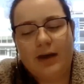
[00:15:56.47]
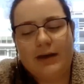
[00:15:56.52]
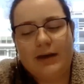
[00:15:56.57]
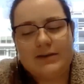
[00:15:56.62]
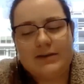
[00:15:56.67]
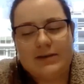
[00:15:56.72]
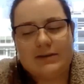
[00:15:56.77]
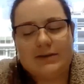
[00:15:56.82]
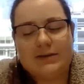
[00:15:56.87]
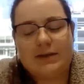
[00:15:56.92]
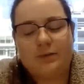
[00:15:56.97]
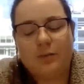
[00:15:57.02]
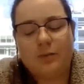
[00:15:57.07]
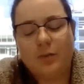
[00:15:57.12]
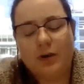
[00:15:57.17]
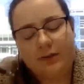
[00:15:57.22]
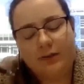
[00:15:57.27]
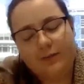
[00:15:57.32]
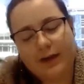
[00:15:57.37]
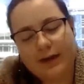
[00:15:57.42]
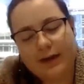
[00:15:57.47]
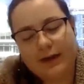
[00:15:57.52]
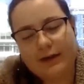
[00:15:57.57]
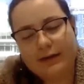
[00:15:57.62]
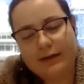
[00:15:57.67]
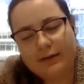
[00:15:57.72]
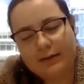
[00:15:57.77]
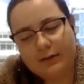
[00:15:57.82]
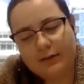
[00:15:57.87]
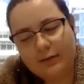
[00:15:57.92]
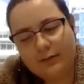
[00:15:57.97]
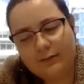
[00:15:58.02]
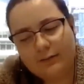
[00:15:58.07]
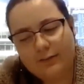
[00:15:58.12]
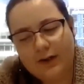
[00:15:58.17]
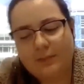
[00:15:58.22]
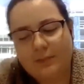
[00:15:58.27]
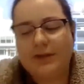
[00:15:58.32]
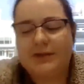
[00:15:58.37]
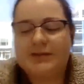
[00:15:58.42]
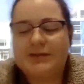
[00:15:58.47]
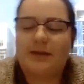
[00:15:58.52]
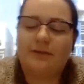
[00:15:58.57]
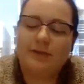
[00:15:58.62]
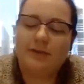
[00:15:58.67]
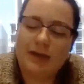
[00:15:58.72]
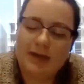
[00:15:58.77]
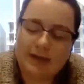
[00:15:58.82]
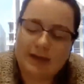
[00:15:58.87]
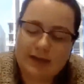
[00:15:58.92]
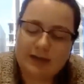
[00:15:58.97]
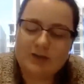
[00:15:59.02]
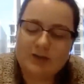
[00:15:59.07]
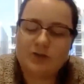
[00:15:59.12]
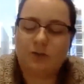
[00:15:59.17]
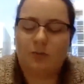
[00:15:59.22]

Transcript: idea is like what if I find myself needing to